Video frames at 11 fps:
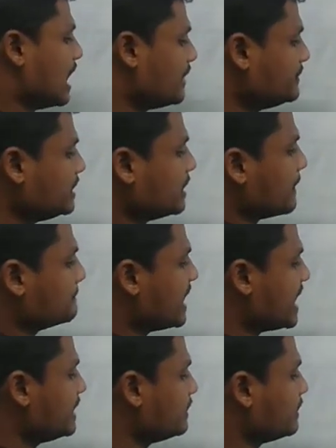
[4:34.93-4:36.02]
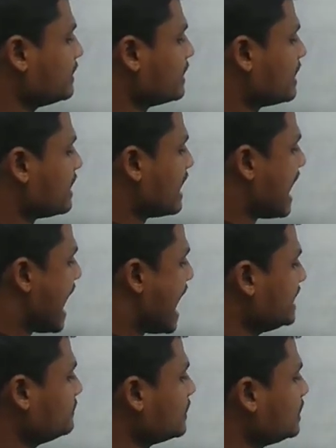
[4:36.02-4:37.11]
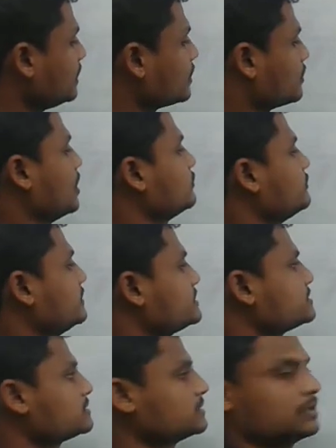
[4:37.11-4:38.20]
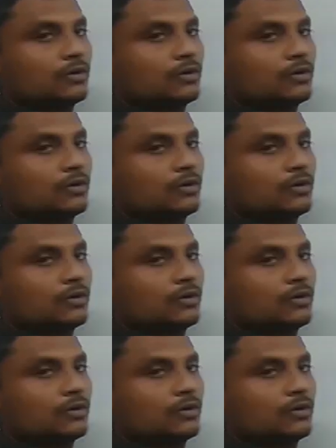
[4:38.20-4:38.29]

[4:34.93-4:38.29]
and the man-animal conflicts.